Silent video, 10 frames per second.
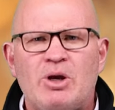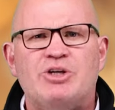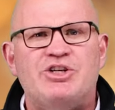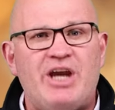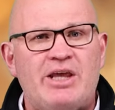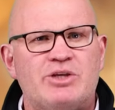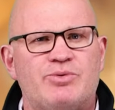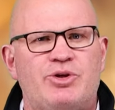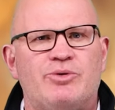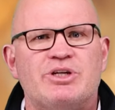I share this
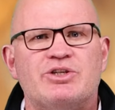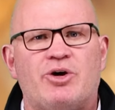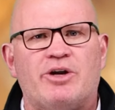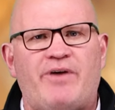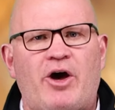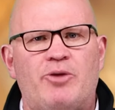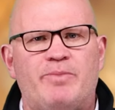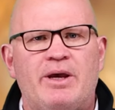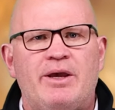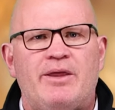with you as a sign of hope
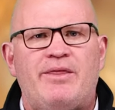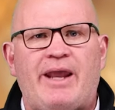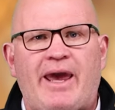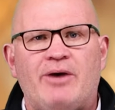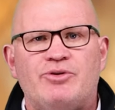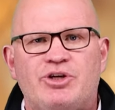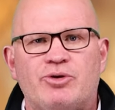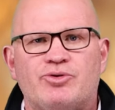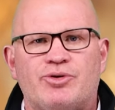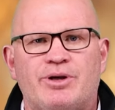that our
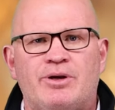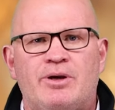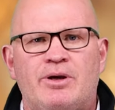students,